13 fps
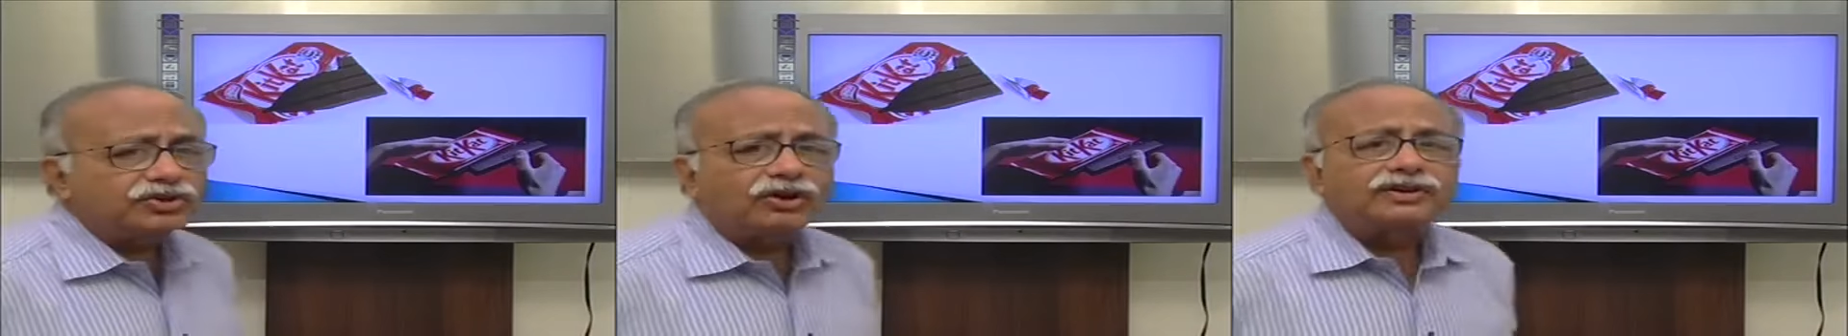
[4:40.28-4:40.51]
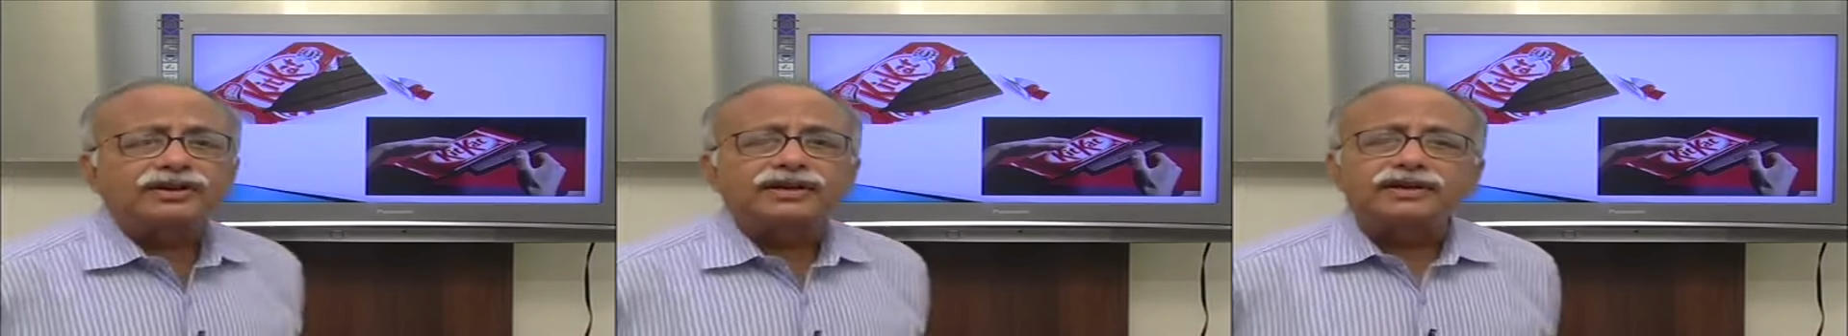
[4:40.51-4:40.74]
a
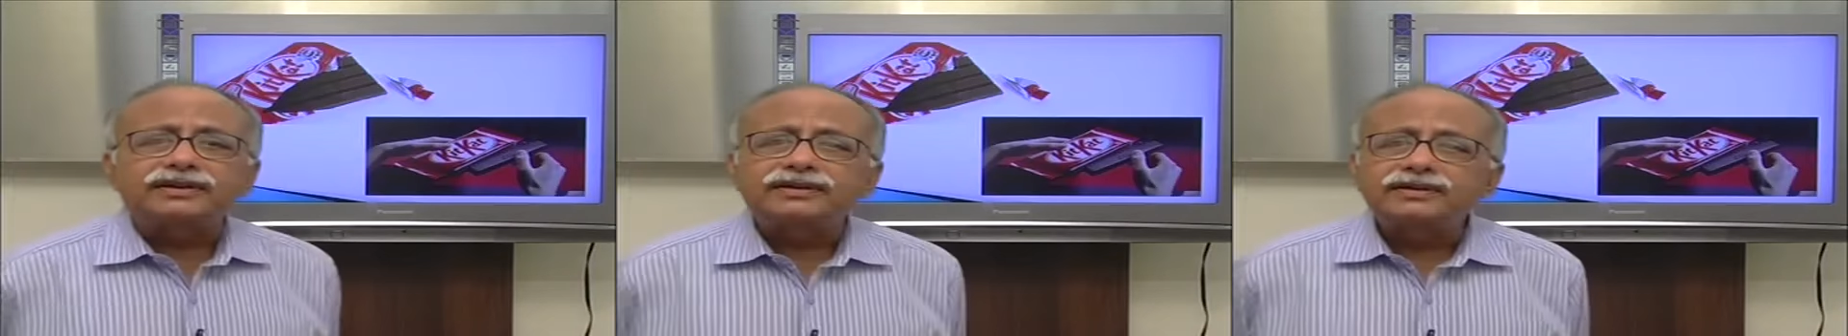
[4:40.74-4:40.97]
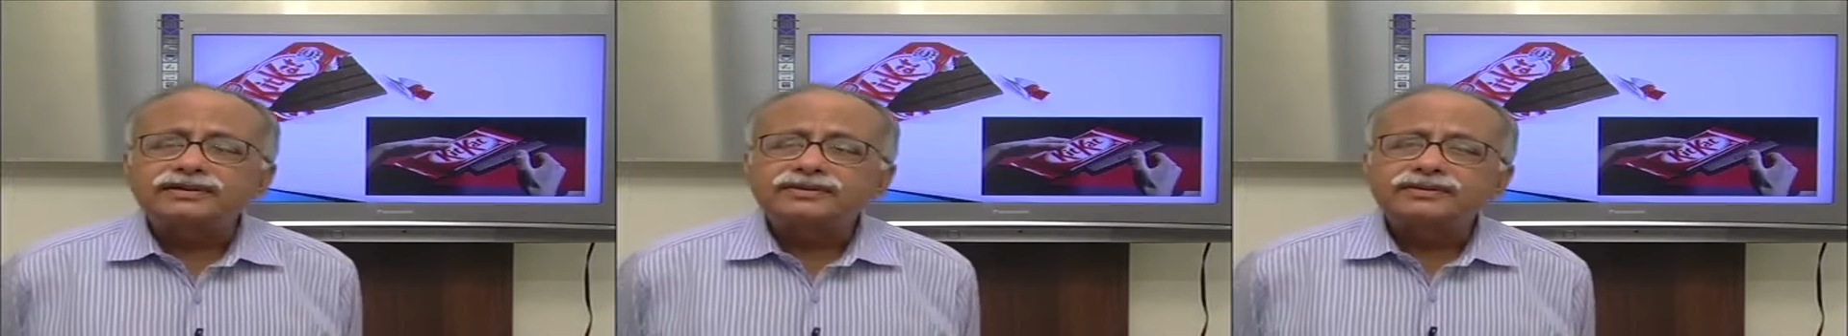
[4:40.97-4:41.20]

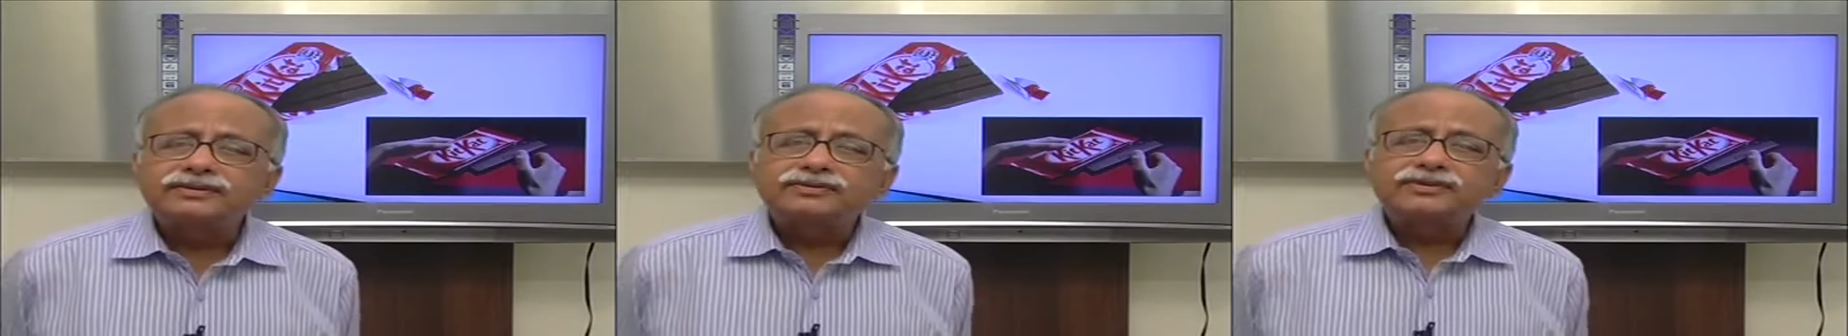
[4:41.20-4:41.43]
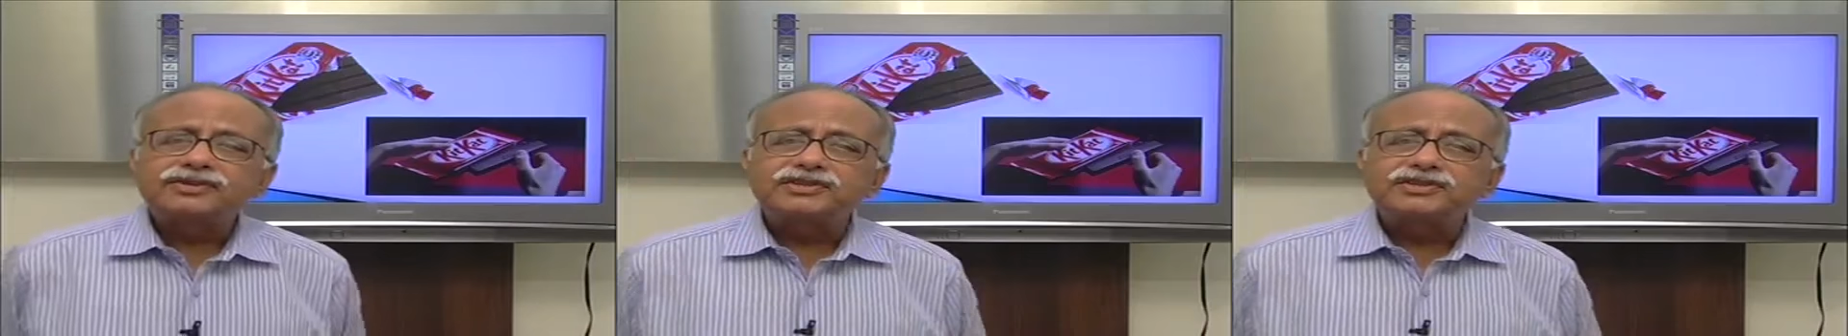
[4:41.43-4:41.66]
chocolate
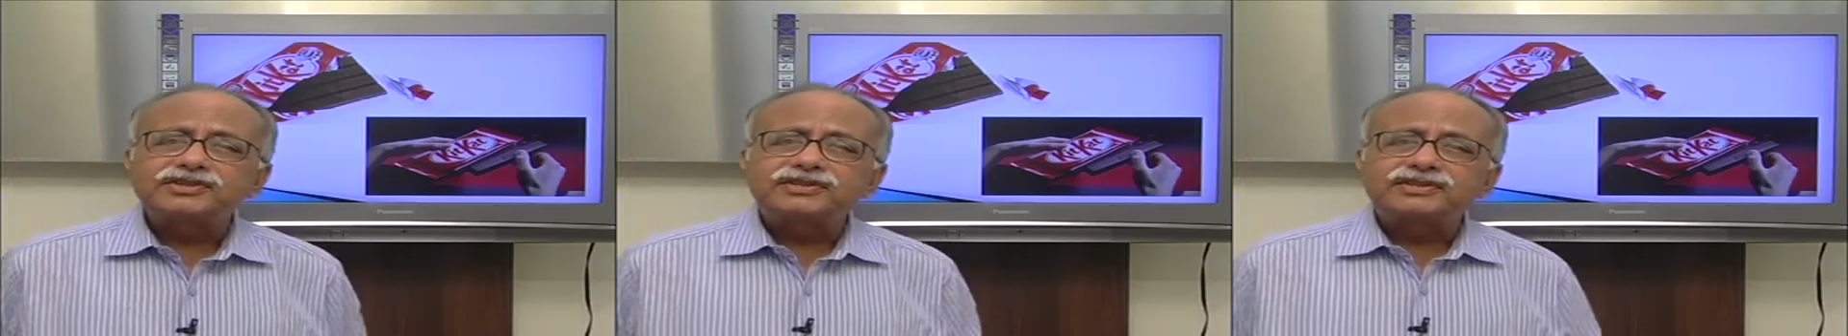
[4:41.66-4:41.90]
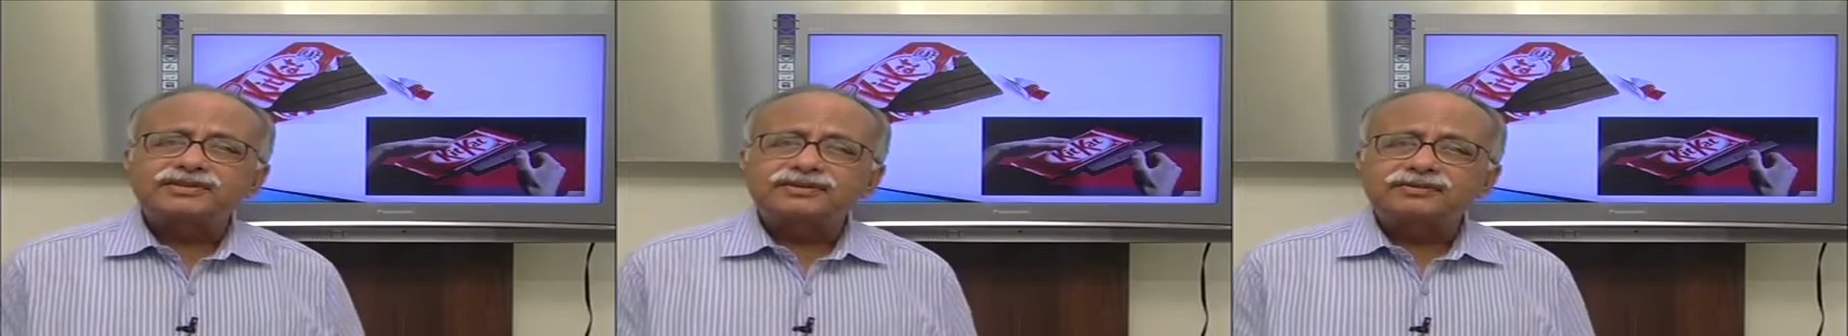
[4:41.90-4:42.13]
which
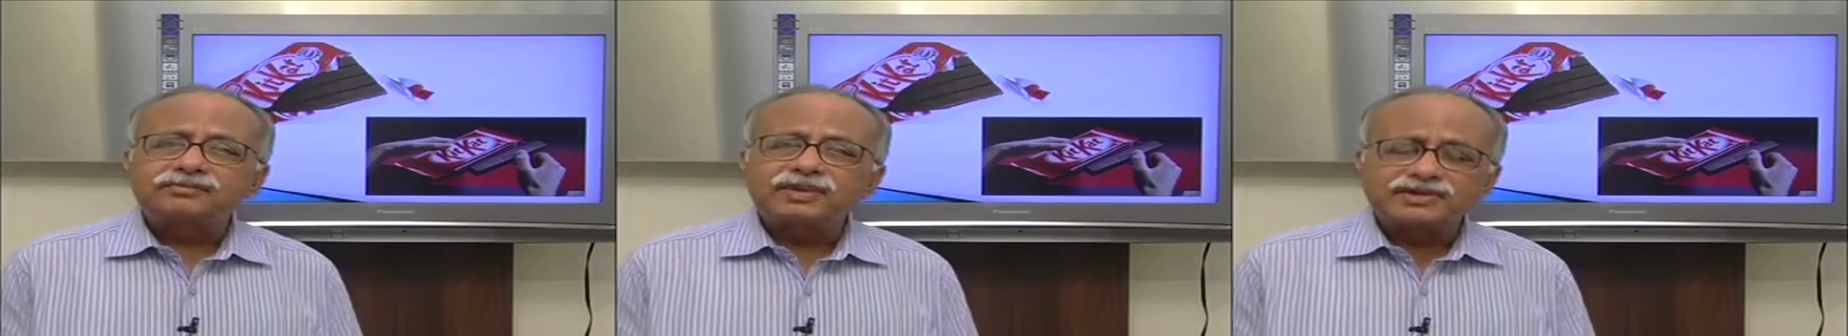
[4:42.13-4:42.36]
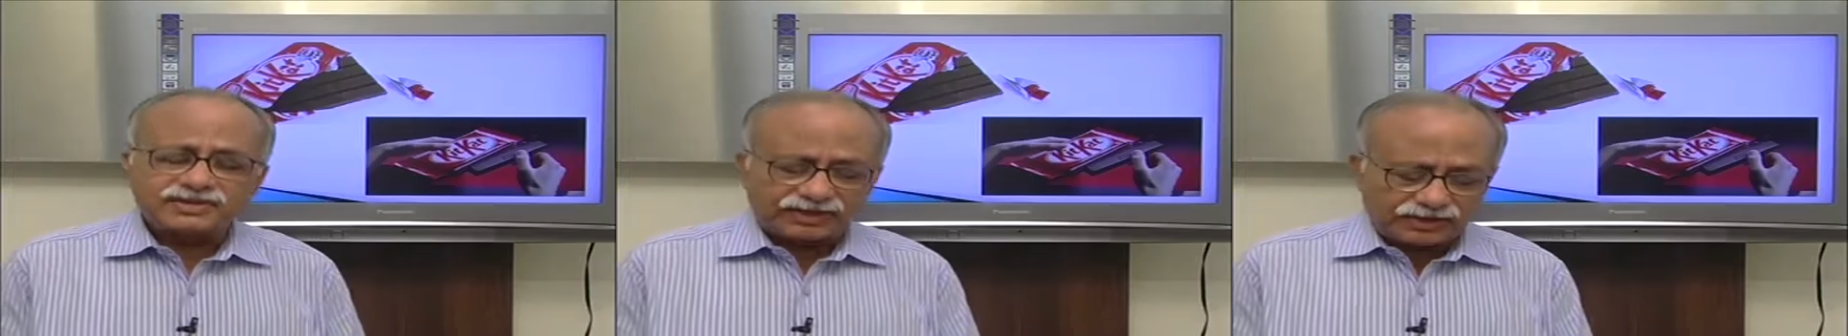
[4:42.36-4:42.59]
is
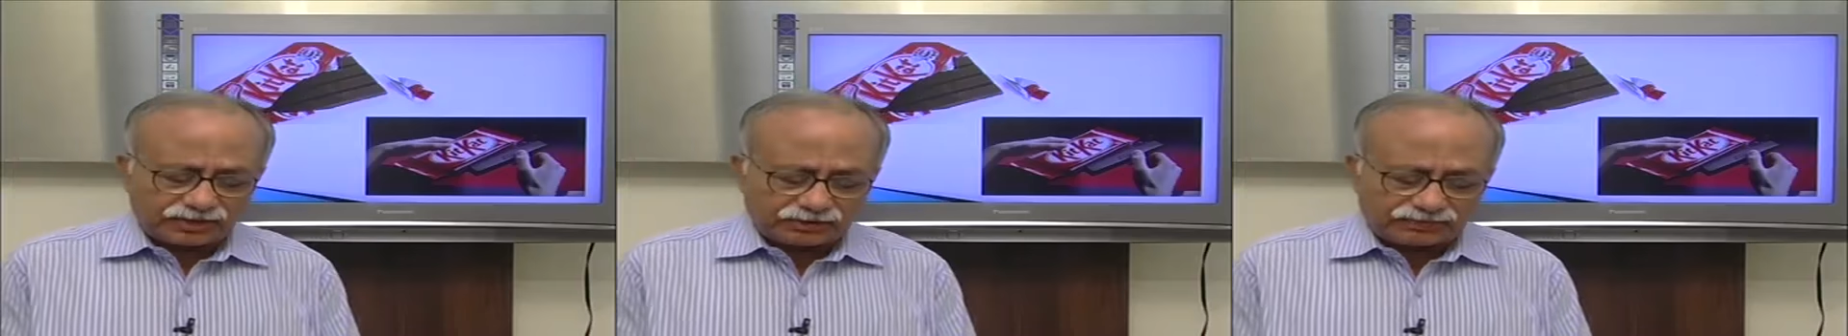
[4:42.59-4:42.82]
basically,